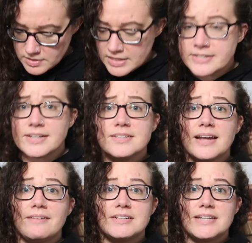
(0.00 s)
It doesn't
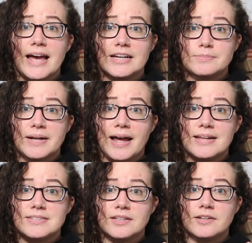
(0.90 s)
have the tags, but it
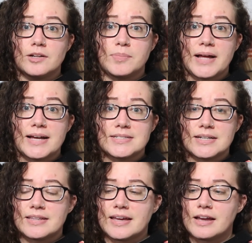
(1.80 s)
has the little
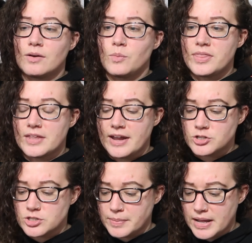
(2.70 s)
plastic thing with an
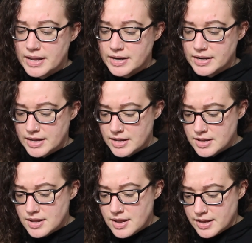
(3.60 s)
extra button in it.
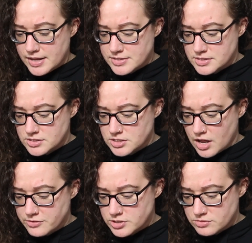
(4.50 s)
It's
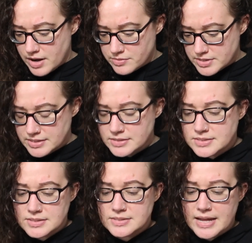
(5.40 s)
soft
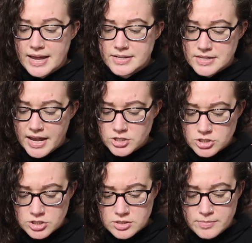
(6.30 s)
surroundings, size
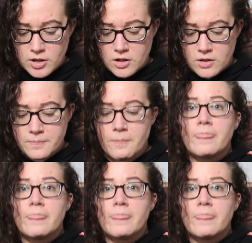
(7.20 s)
extra small.